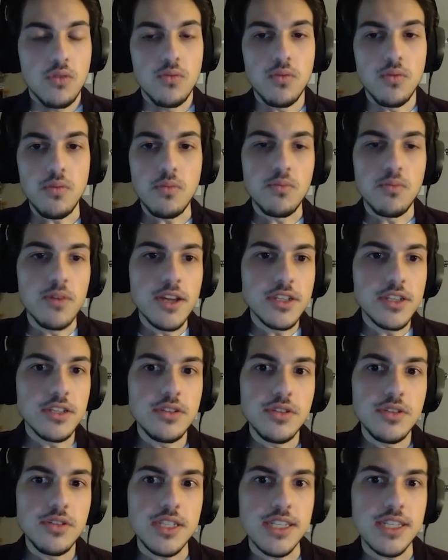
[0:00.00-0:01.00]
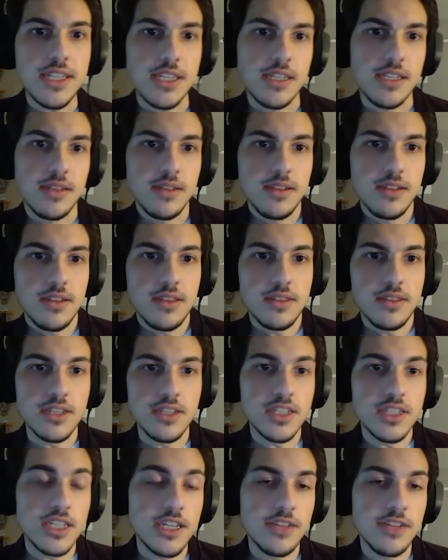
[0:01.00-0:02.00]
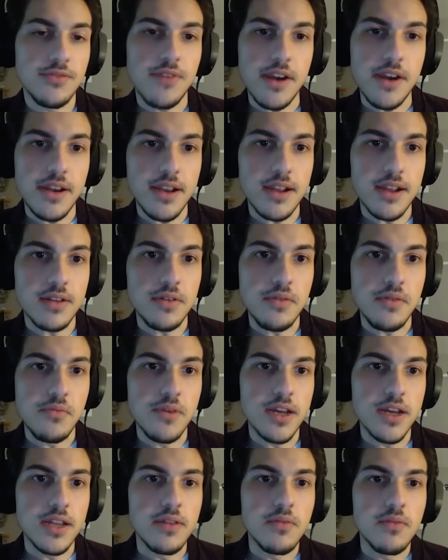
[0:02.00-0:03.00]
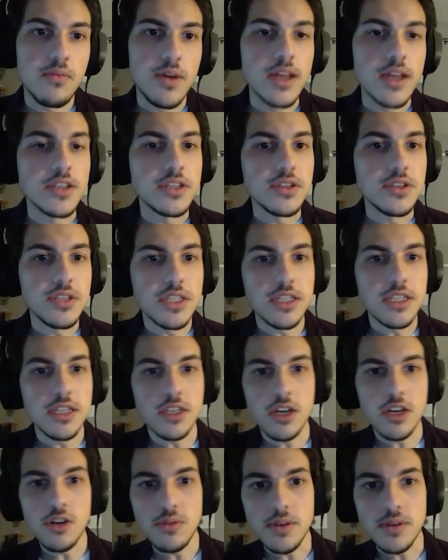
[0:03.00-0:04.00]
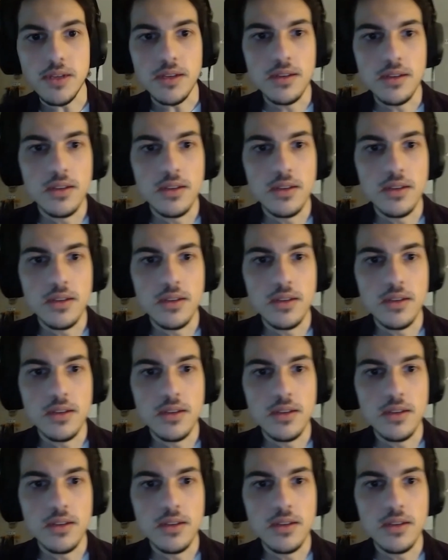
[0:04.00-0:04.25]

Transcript: where do you see the scene right now and where do you see it going?